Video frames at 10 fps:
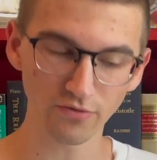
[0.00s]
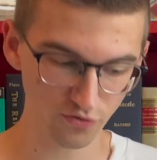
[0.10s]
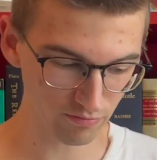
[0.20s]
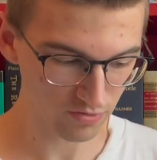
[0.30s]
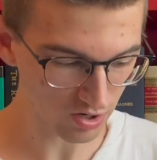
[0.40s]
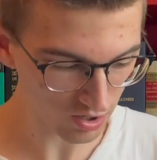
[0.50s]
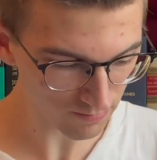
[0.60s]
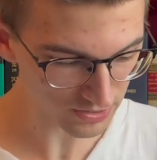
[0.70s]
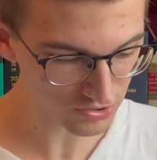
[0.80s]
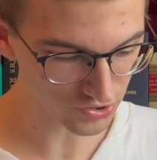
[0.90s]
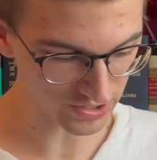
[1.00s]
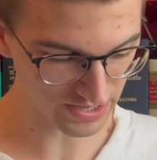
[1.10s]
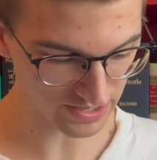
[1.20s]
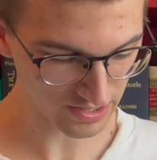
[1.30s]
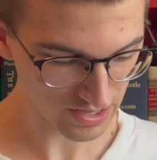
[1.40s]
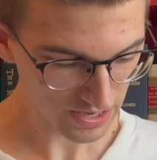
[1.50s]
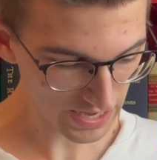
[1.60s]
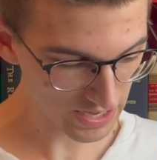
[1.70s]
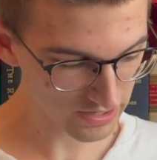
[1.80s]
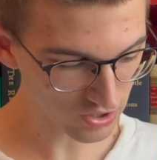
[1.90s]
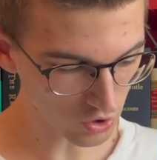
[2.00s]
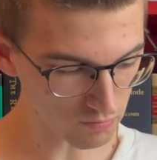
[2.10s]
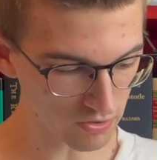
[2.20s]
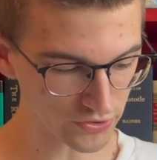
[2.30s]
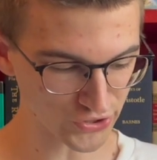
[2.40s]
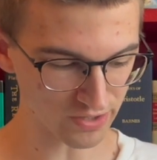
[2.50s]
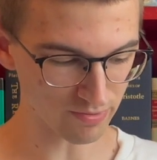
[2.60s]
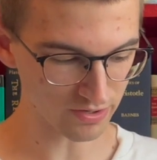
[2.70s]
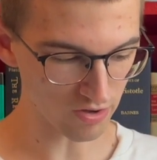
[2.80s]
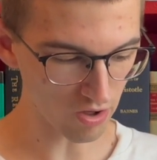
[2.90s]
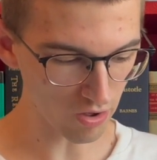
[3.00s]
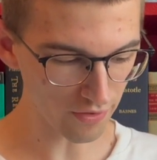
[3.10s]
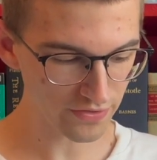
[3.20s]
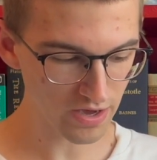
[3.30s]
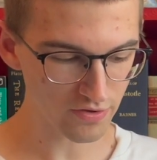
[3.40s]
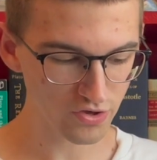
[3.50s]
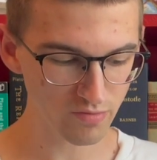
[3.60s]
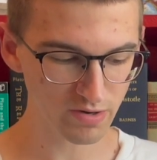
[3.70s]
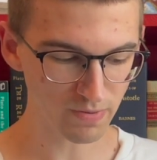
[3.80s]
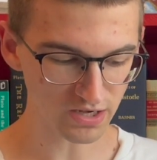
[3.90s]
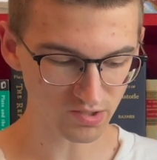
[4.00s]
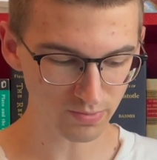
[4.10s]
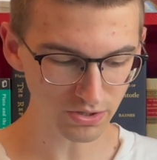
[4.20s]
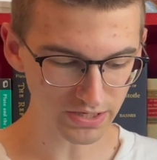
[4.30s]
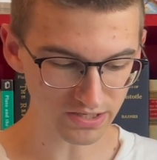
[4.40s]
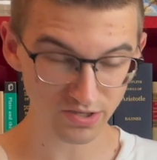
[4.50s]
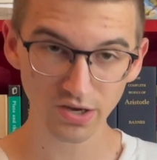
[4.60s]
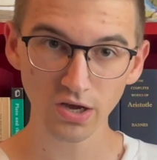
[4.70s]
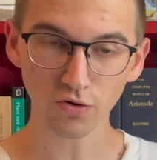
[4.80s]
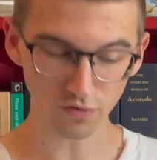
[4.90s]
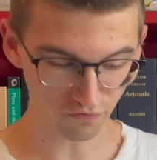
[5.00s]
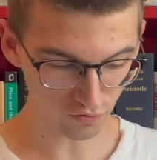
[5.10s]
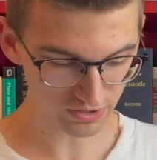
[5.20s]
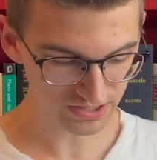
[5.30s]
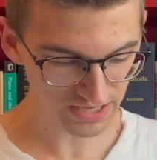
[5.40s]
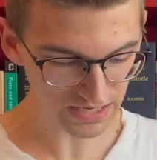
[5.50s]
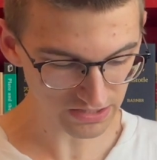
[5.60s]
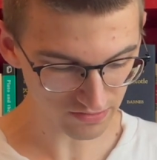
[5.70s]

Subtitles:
from carpentry and home ownership and all the other human possibilities, or for the sakes